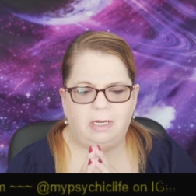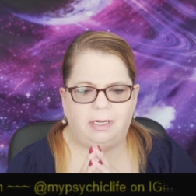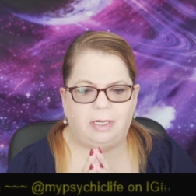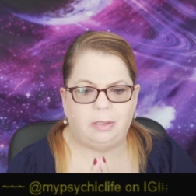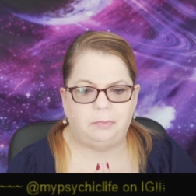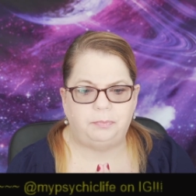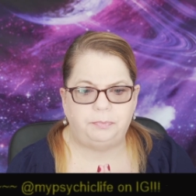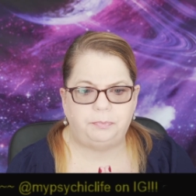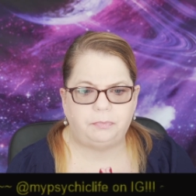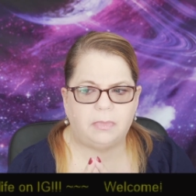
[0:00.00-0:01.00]
Um,
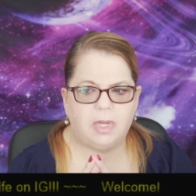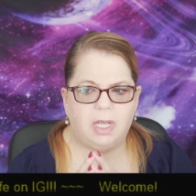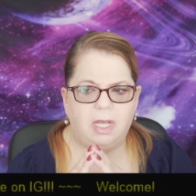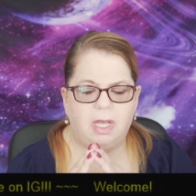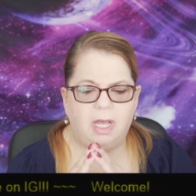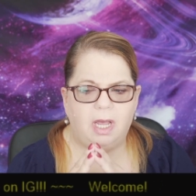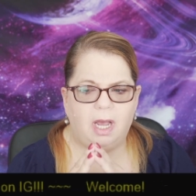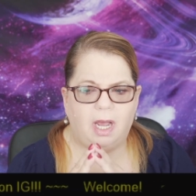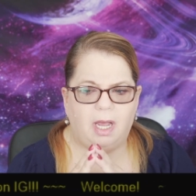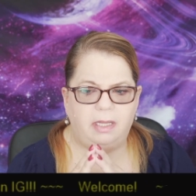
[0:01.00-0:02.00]

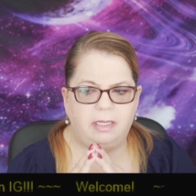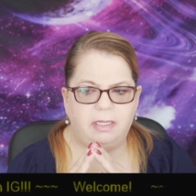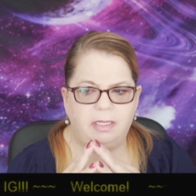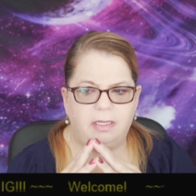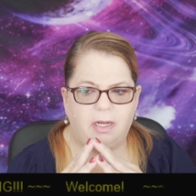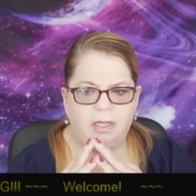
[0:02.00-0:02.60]
and the uh,